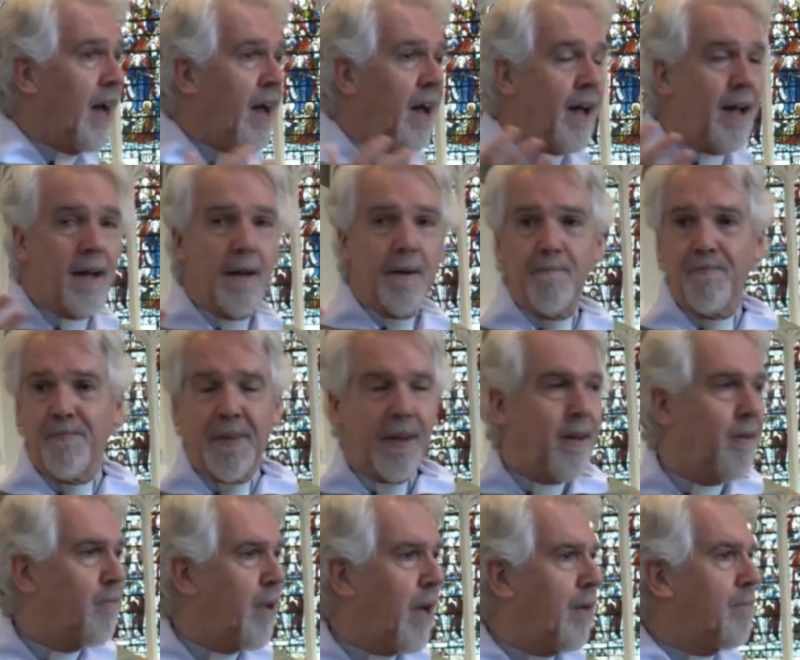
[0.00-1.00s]

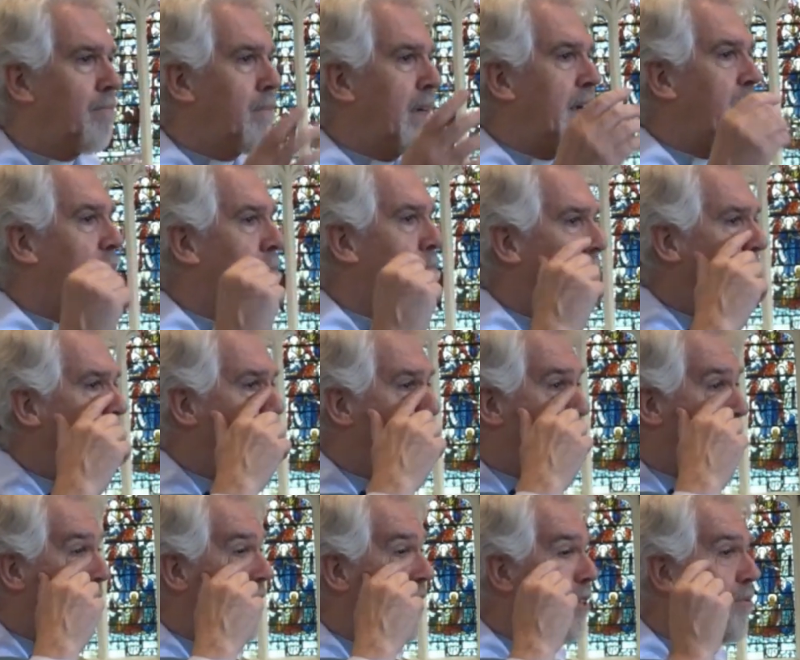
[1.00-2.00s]
Mika and
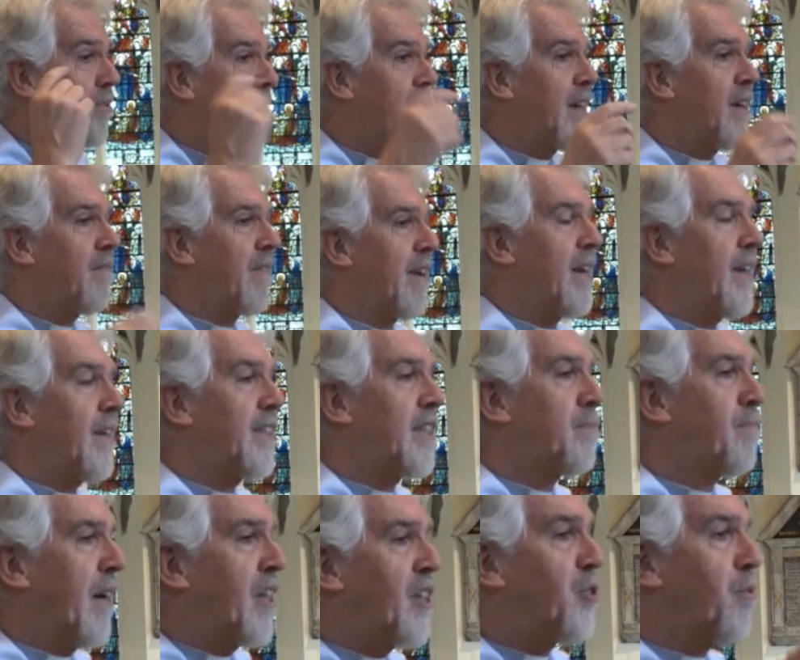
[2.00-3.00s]
Benjamin, can you think of any
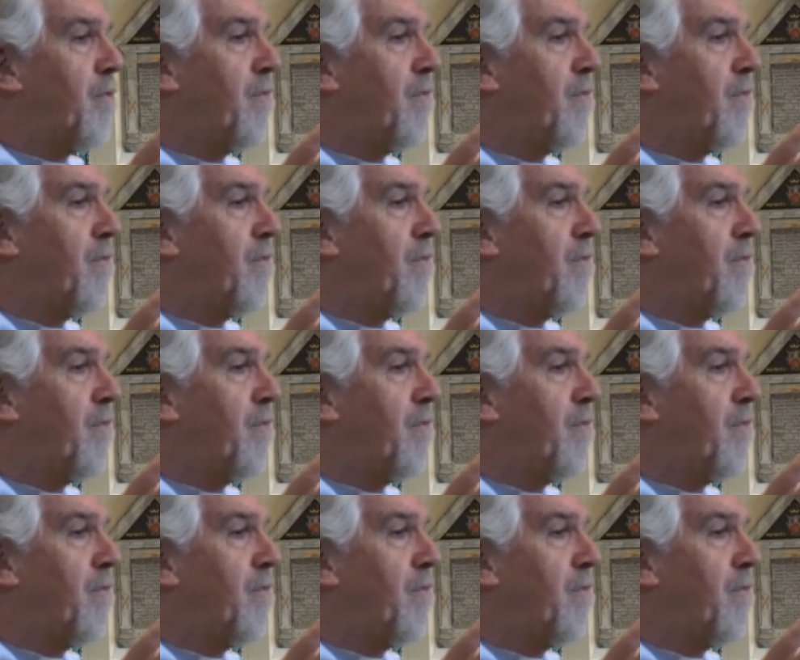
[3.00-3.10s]
special